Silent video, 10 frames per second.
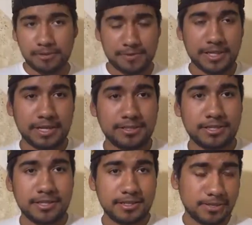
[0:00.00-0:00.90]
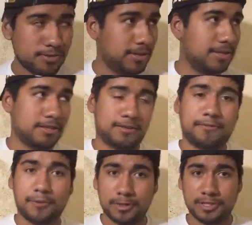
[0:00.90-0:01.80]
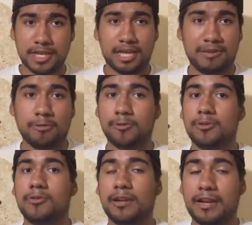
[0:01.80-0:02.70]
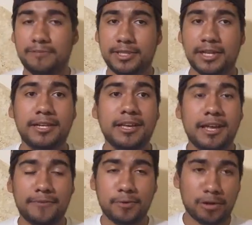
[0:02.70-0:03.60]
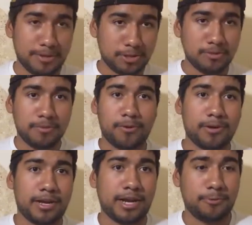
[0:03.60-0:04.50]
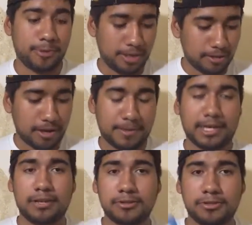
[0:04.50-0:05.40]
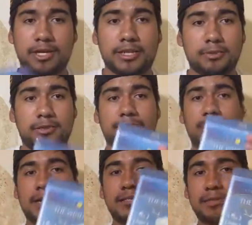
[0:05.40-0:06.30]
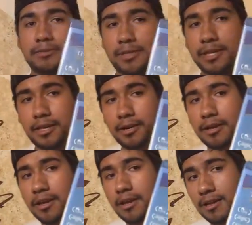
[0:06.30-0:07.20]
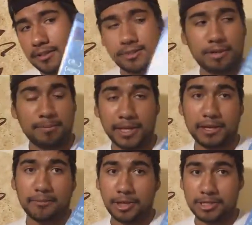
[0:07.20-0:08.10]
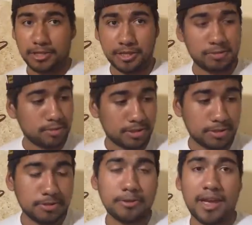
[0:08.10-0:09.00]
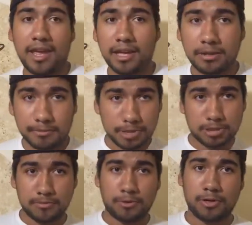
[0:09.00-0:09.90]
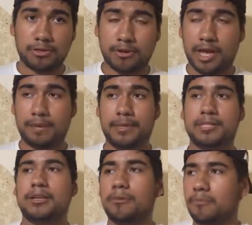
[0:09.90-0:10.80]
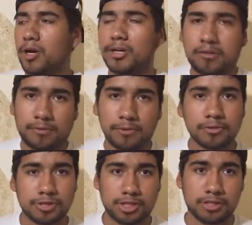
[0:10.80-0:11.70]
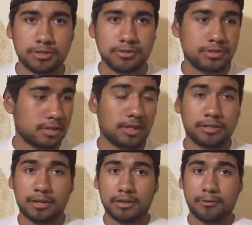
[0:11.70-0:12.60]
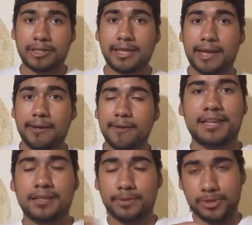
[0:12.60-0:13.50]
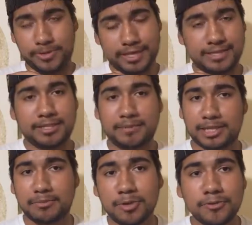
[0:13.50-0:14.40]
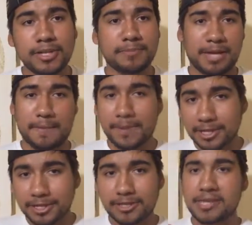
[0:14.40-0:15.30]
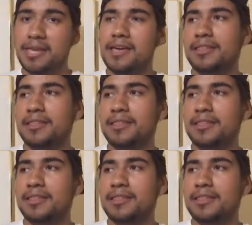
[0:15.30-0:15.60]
know if you guys did enjoy the first anime review that I've done. If you want me to do more, I will. I mean, I also got The Wind Rises right here. So I plan on watching this one too, and a bunch of more other animes. I'll probably review shows along with that. Let me know what you guys think about the movie, my opinion,